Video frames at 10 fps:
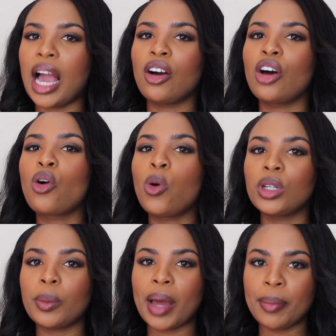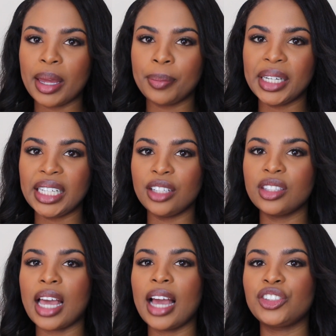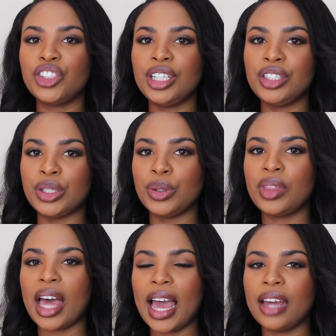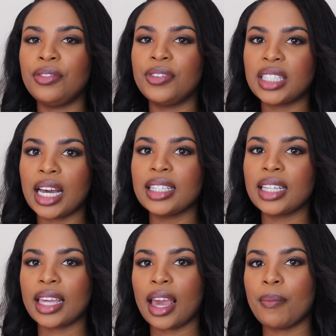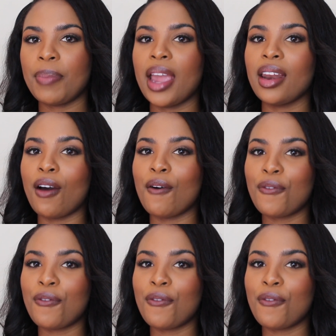I got called up by Maybelline to actually do the advertising campaign